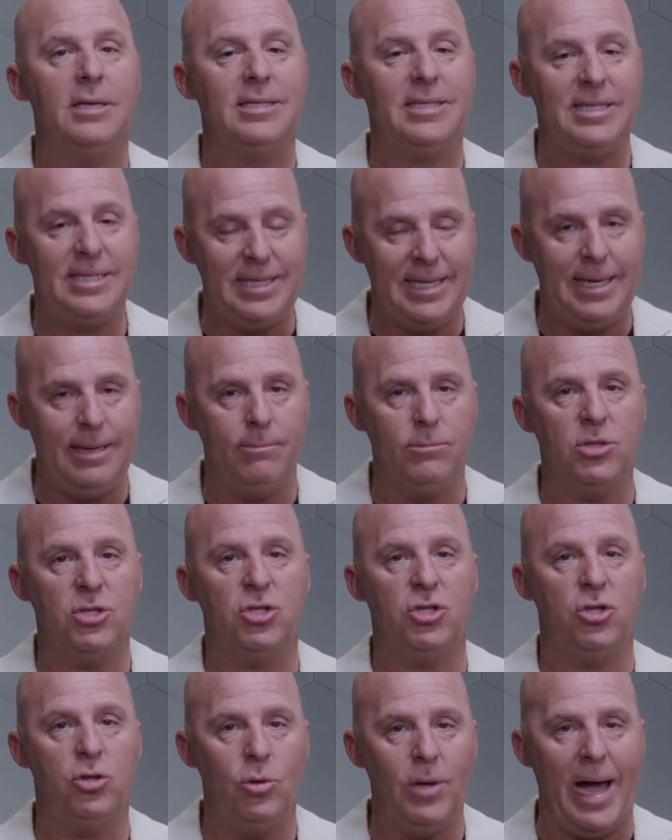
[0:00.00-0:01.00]

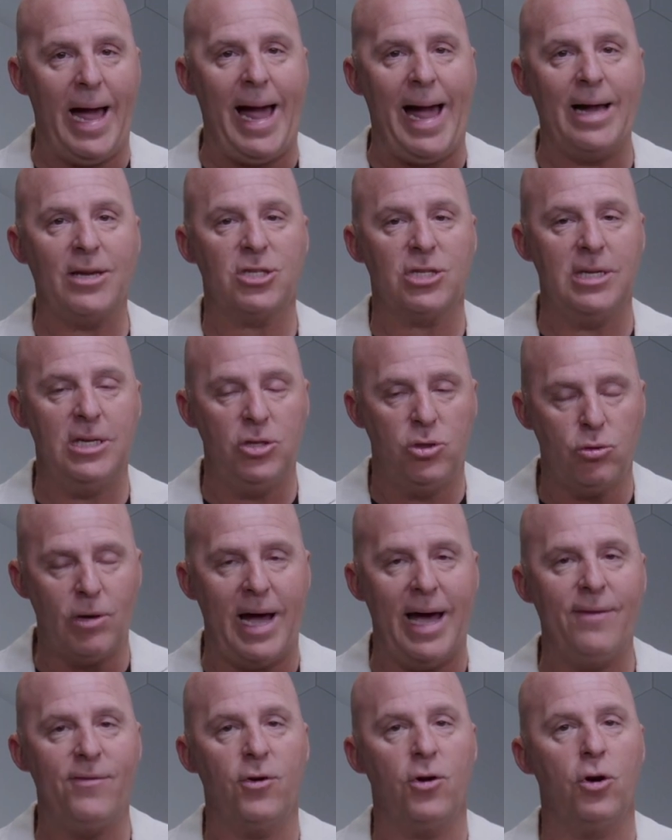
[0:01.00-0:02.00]
seems to actually
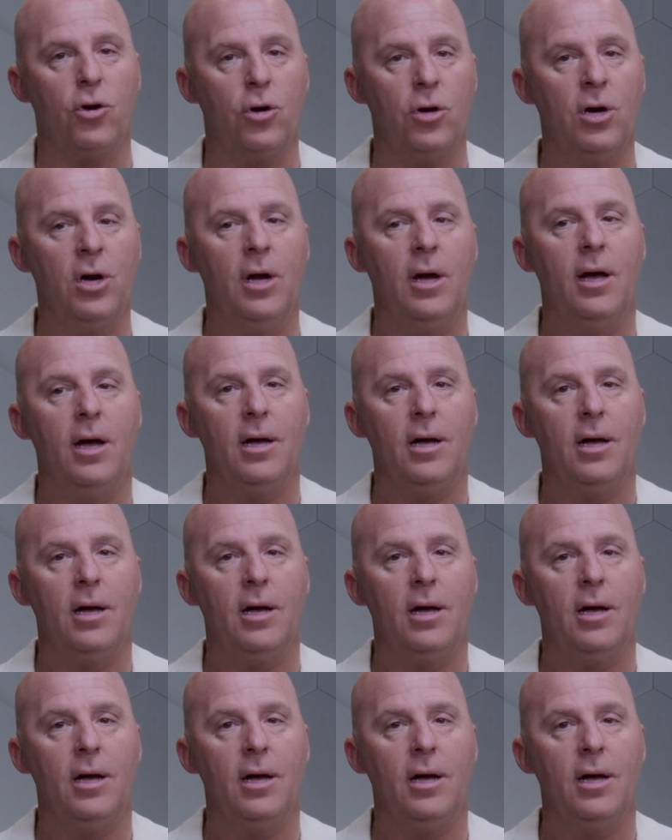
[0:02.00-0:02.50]
drive her